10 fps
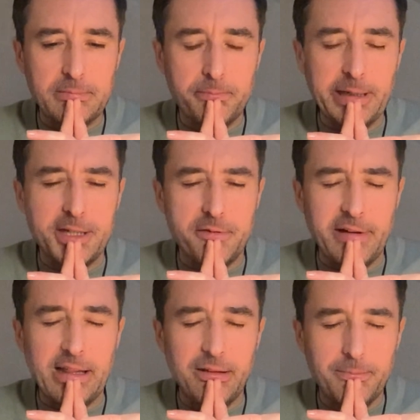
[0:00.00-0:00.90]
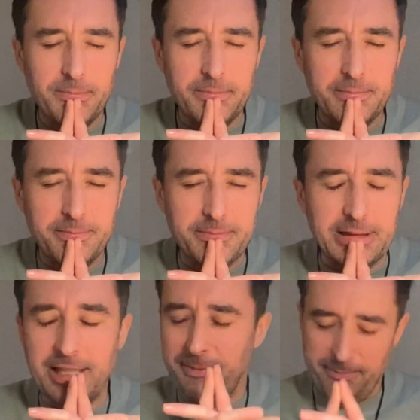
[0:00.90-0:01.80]
Begins with L.
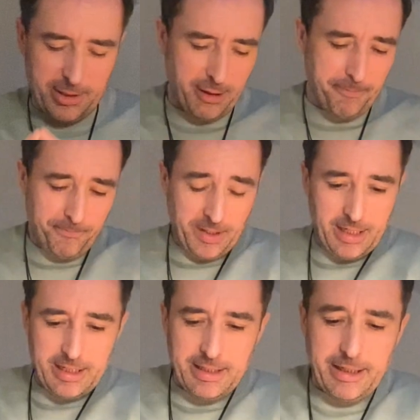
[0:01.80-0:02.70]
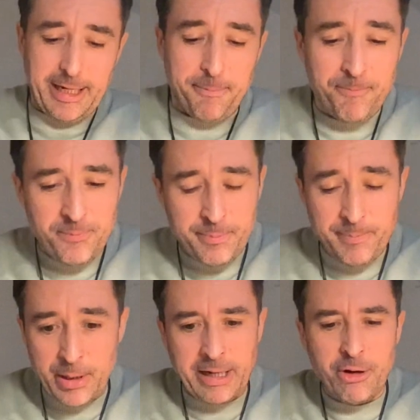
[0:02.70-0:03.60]
Ah, it's gone. Okay,
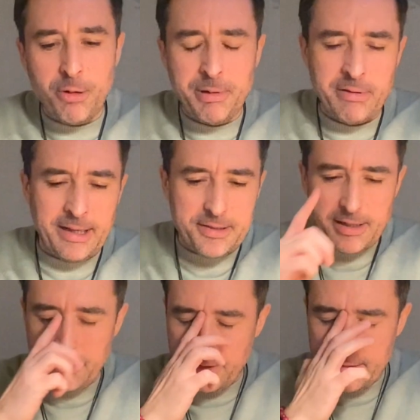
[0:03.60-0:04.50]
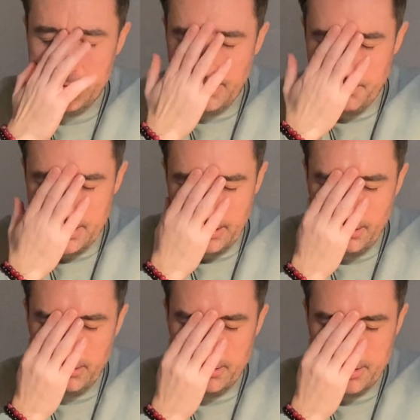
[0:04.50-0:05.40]
but I hope you dance. And there's a, in
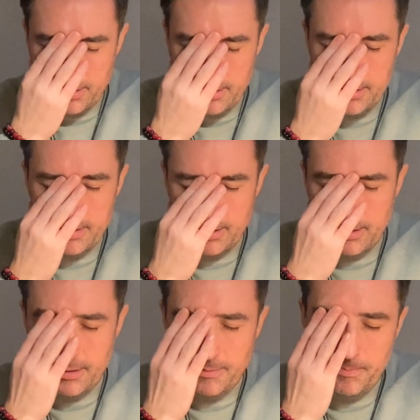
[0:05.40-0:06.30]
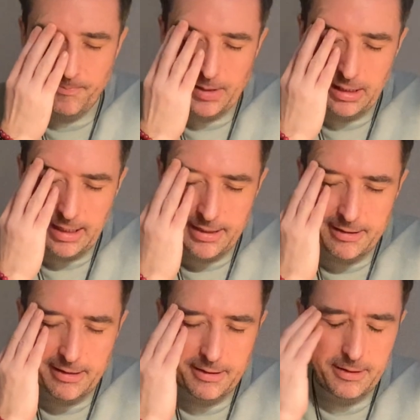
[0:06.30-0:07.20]
particular, there's a line
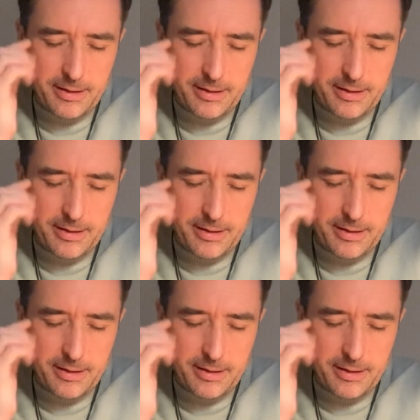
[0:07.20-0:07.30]
in it.